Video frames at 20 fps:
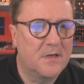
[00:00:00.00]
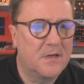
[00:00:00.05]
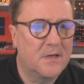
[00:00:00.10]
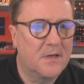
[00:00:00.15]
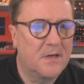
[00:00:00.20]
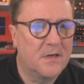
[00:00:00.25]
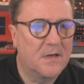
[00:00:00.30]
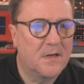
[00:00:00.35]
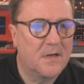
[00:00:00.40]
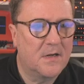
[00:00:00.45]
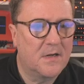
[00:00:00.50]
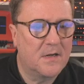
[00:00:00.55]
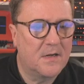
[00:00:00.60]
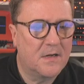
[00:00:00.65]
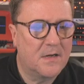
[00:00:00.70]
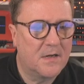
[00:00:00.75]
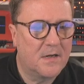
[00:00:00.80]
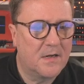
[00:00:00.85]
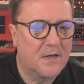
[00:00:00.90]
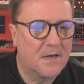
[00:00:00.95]

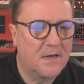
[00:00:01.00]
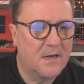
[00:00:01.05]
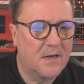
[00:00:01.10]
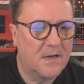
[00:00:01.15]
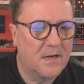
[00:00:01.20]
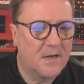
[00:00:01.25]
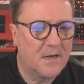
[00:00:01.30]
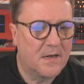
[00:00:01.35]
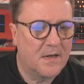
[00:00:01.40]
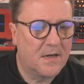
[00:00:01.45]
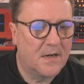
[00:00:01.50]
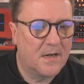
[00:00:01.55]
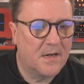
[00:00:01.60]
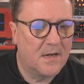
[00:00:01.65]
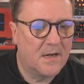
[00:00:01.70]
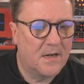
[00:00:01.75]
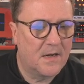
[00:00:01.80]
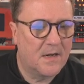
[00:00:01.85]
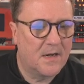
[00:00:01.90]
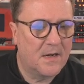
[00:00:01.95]

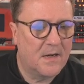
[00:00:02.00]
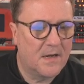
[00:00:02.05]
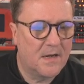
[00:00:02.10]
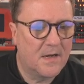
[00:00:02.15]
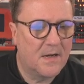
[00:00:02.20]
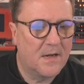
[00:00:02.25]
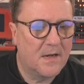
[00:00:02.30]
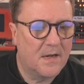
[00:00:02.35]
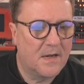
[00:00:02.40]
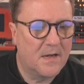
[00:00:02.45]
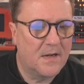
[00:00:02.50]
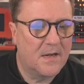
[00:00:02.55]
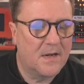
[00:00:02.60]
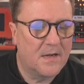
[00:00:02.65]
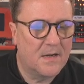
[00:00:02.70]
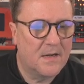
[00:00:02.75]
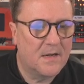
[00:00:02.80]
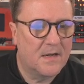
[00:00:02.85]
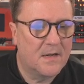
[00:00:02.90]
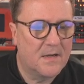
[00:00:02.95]

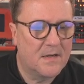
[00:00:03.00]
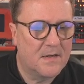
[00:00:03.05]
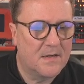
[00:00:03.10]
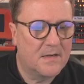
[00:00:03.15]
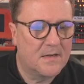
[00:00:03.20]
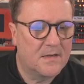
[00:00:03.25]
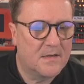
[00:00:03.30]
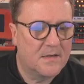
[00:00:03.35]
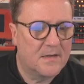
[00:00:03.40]
No one is speaking in this clip.